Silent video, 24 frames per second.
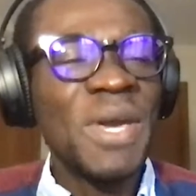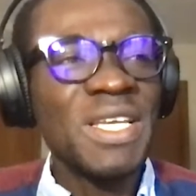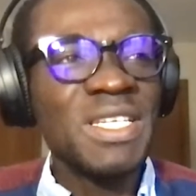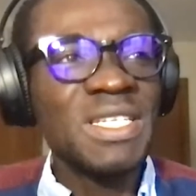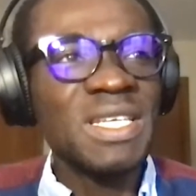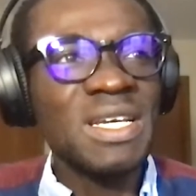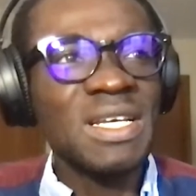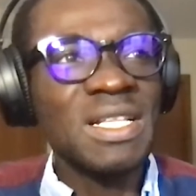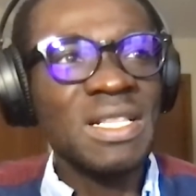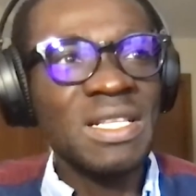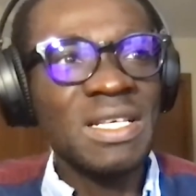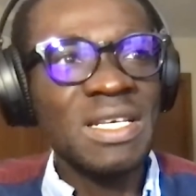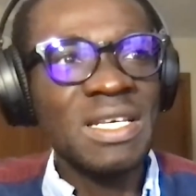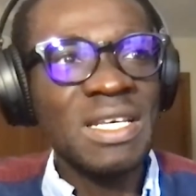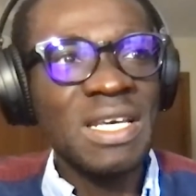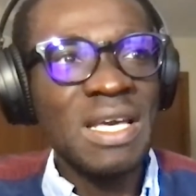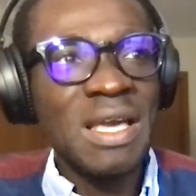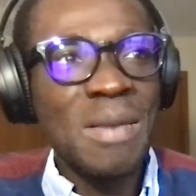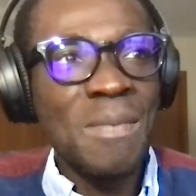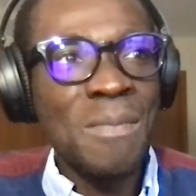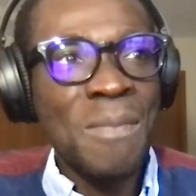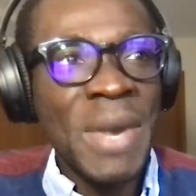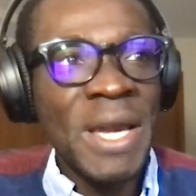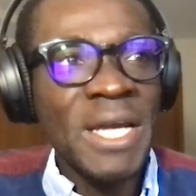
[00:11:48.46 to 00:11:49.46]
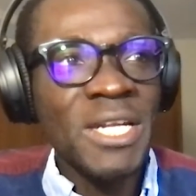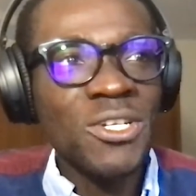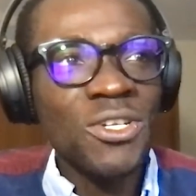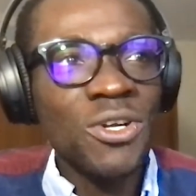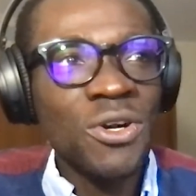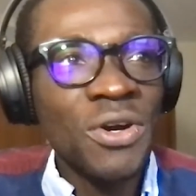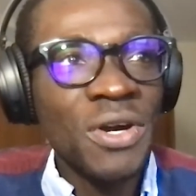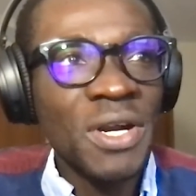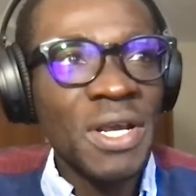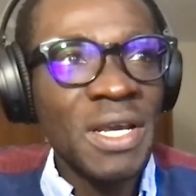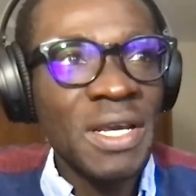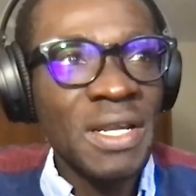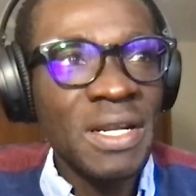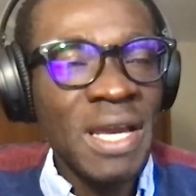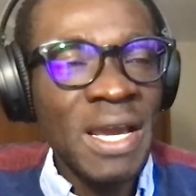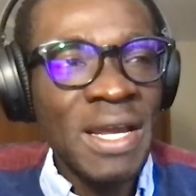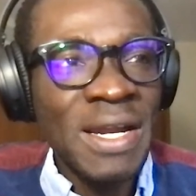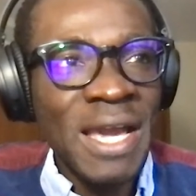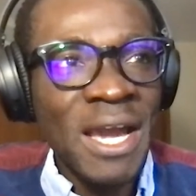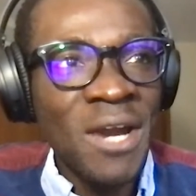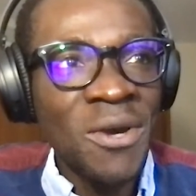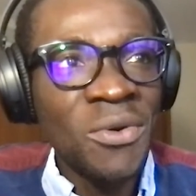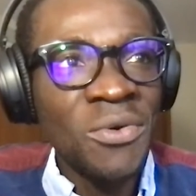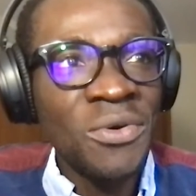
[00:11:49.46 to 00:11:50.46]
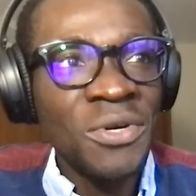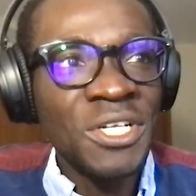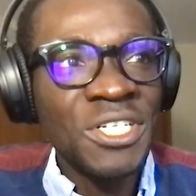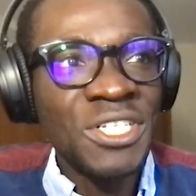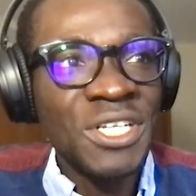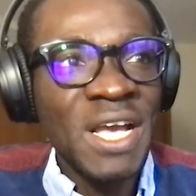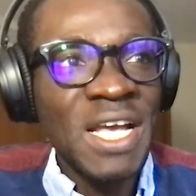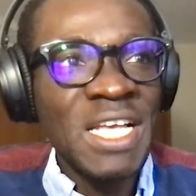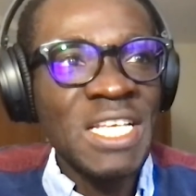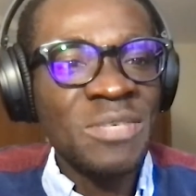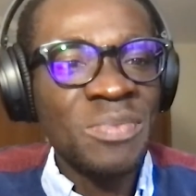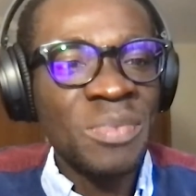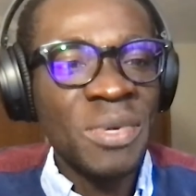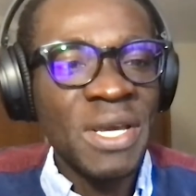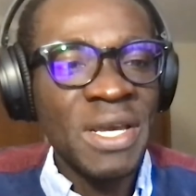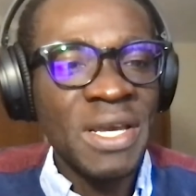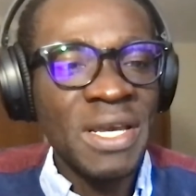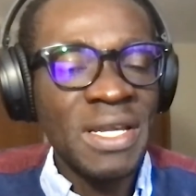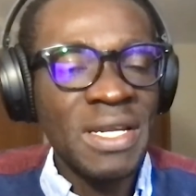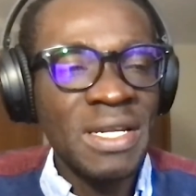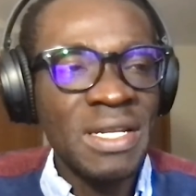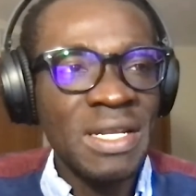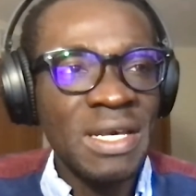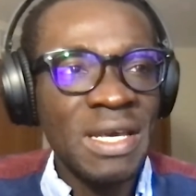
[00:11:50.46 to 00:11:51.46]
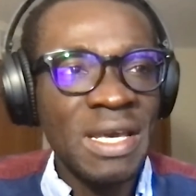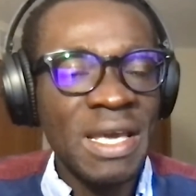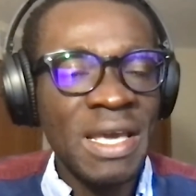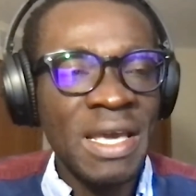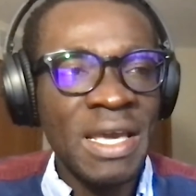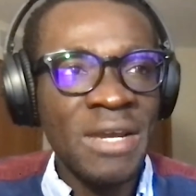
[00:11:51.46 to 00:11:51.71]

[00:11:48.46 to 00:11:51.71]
So basically, mentoring and outreach has been